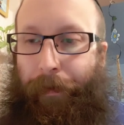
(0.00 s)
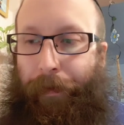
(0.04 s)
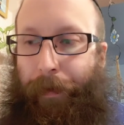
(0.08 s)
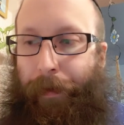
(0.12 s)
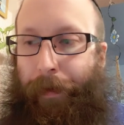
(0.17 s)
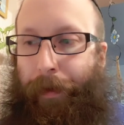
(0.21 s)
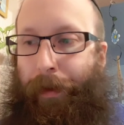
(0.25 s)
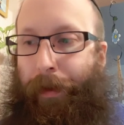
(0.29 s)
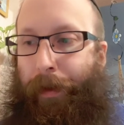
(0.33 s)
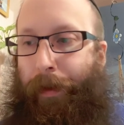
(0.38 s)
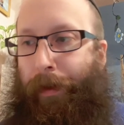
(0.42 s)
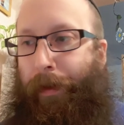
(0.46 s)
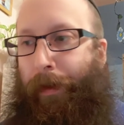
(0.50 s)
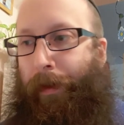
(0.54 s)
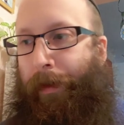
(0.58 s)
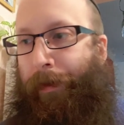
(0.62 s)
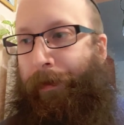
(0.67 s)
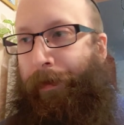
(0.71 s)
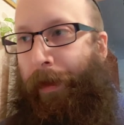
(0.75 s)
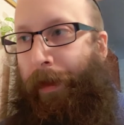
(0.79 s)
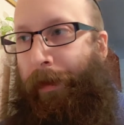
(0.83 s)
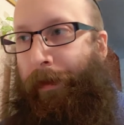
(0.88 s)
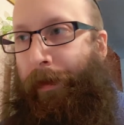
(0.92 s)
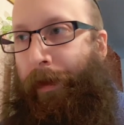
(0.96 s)
which is the
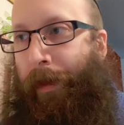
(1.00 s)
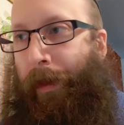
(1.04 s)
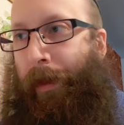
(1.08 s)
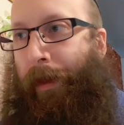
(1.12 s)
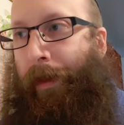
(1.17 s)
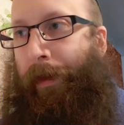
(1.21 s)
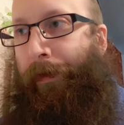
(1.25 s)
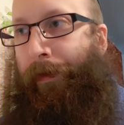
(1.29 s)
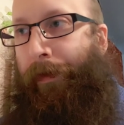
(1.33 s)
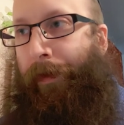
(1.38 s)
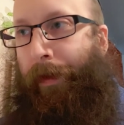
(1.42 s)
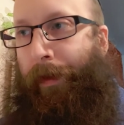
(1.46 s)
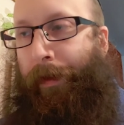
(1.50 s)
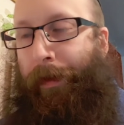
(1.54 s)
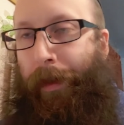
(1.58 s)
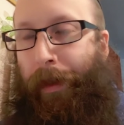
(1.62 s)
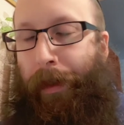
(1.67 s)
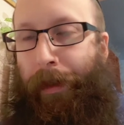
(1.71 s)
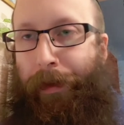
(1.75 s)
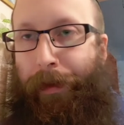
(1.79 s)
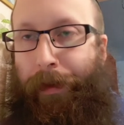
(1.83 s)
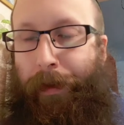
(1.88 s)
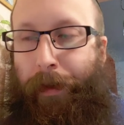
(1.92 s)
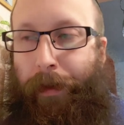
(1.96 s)
Sphira of
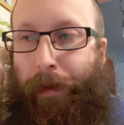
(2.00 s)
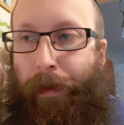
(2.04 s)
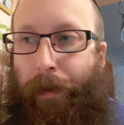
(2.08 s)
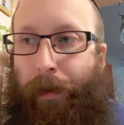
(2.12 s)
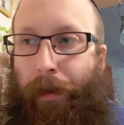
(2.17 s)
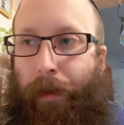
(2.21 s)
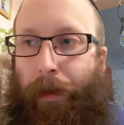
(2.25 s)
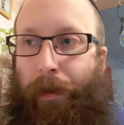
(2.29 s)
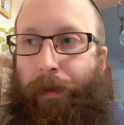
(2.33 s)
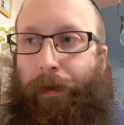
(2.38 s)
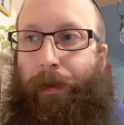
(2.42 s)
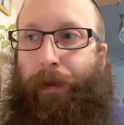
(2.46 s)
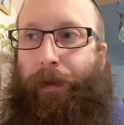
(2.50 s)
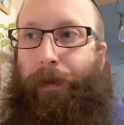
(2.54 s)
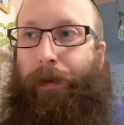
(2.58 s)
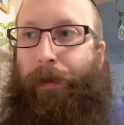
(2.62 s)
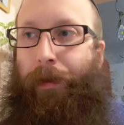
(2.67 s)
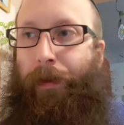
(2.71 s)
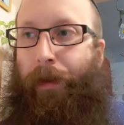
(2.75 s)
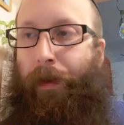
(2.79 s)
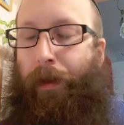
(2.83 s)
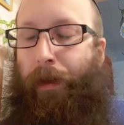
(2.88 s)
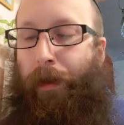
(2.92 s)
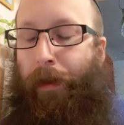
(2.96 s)
foundation,
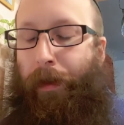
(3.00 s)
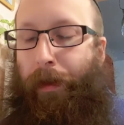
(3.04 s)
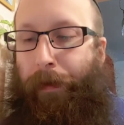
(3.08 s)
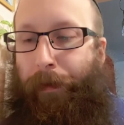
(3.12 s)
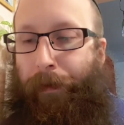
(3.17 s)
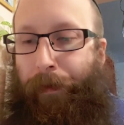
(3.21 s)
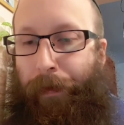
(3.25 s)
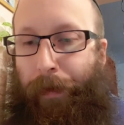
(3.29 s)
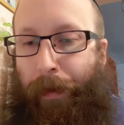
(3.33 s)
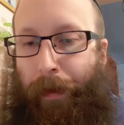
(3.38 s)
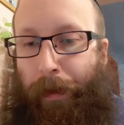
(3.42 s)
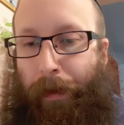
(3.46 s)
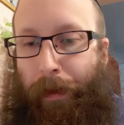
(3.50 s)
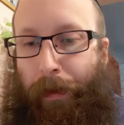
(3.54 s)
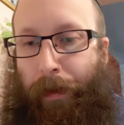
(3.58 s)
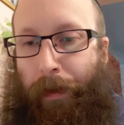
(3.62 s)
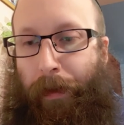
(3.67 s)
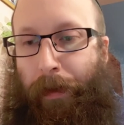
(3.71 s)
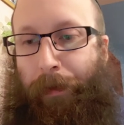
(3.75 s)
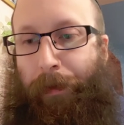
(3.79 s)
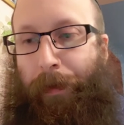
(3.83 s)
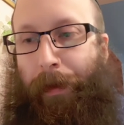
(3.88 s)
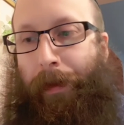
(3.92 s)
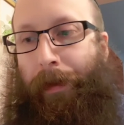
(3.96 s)
which
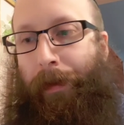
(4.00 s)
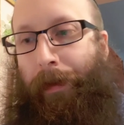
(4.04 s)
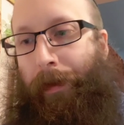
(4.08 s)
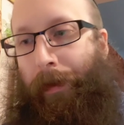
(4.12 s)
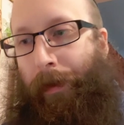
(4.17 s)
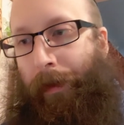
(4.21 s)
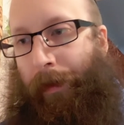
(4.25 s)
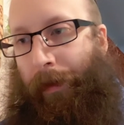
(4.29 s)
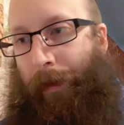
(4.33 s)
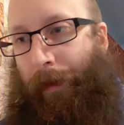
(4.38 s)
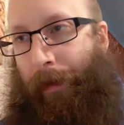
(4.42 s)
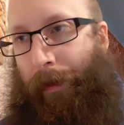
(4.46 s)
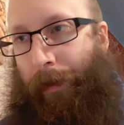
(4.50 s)
corresponds to